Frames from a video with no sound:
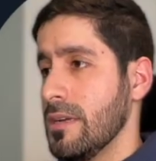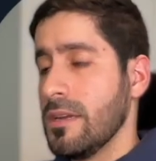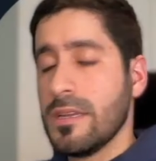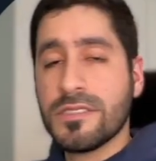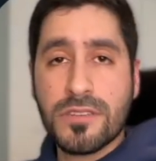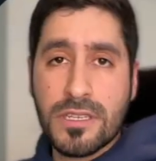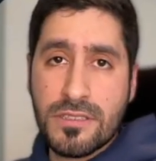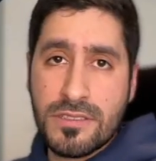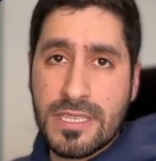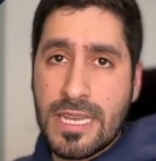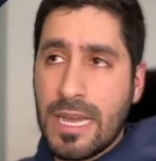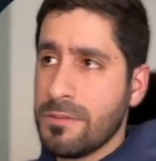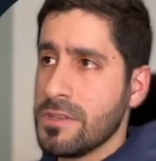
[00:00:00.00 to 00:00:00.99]
Let's try to
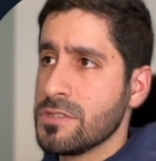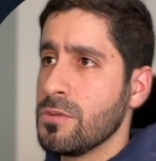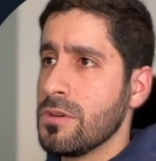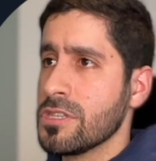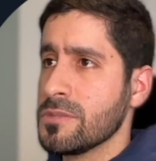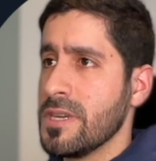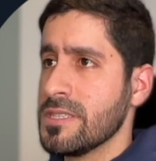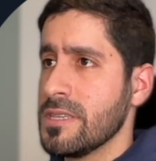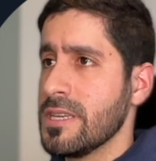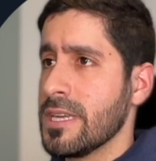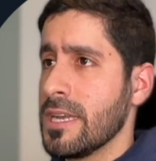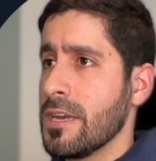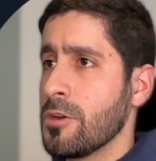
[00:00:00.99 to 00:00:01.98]
see how this works by
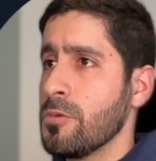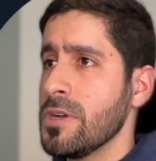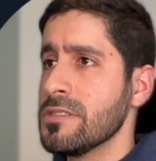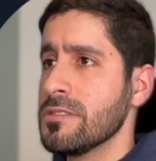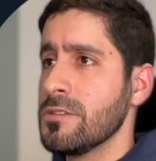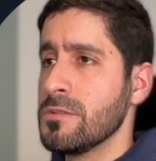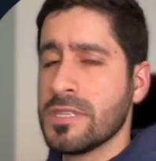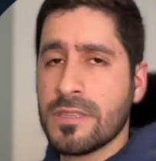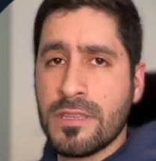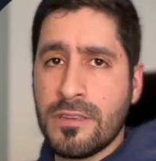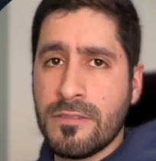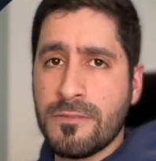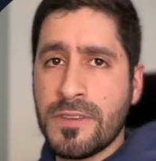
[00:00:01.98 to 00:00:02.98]
sending a request using
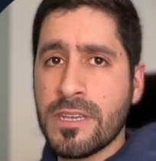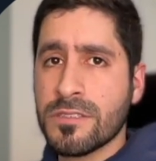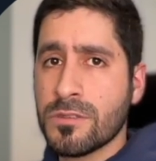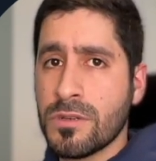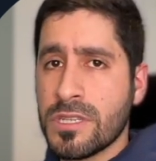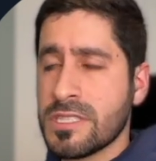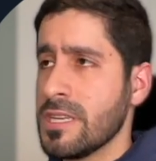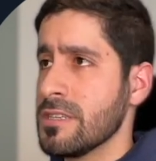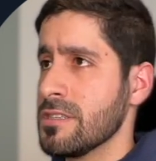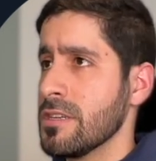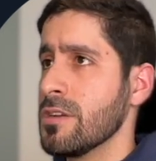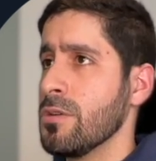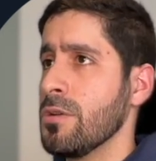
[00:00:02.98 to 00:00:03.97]
the VS Code
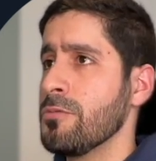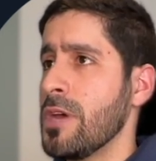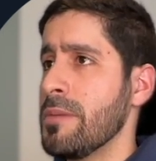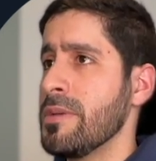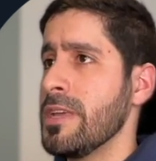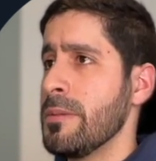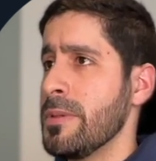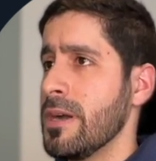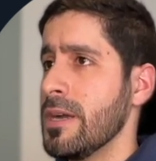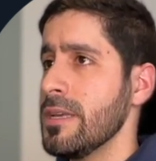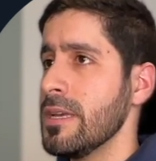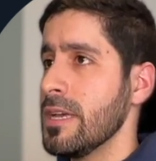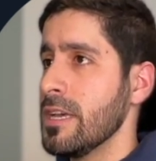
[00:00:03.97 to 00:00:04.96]
extension called Rapid
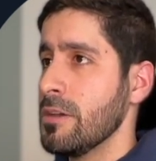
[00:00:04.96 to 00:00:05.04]
API.